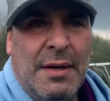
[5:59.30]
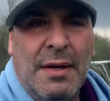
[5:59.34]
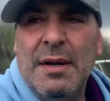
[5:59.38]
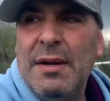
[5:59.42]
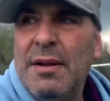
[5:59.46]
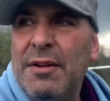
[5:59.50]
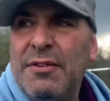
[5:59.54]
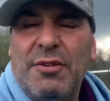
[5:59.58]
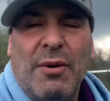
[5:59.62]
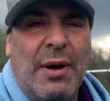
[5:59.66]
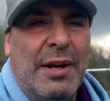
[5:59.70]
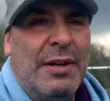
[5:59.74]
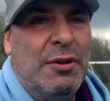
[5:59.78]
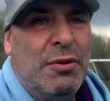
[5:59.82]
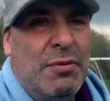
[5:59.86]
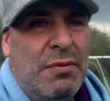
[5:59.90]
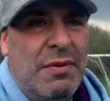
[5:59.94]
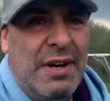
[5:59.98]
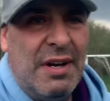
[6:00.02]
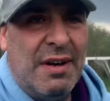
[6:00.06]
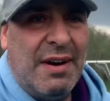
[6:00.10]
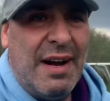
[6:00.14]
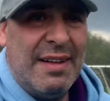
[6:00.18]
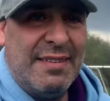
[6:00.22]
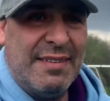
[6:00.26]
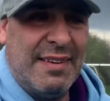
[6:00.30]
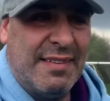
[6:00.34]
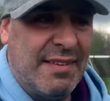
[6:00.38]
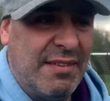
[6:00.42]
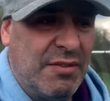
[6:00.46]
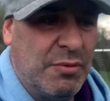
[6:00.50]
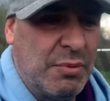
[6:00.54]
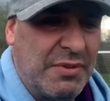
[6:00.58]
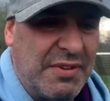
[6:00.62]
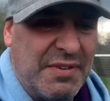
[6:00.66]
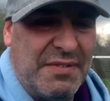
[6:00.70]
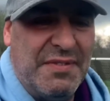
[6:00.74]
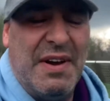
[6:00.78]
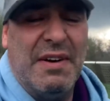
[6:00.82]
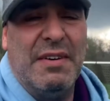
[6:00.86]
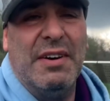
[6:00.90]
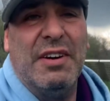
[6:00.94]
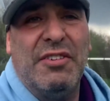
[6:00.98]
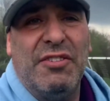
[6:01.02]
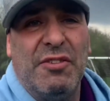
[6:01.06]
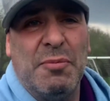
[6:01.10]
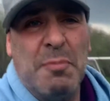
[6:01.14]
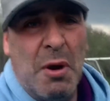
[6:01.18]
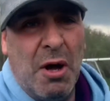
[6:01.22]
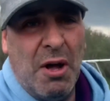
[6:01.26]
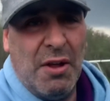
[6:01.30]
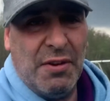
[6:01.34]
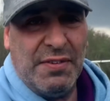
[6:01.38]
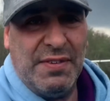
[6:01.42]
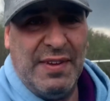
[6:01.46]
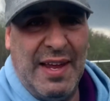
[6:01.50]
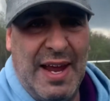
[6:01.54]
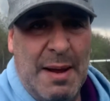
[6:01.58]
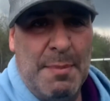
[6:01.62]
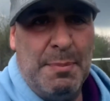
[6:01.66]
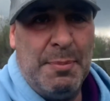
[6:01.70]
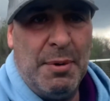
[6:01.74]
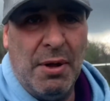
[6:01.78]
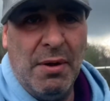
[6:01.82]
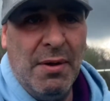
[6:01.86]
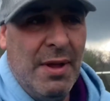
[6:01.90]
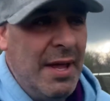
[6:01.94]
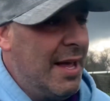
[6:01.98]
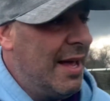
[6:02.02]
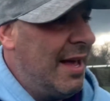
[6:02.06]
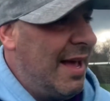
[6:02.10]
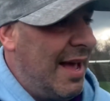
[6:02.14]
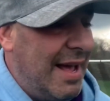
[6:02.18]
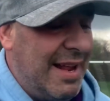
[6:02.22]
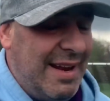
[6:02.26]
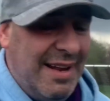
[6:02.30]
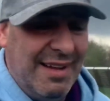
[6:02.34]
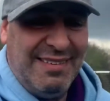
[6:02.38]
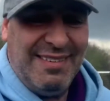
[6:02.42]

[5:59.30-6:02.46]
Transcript: So I do realize that this was a very small sample and this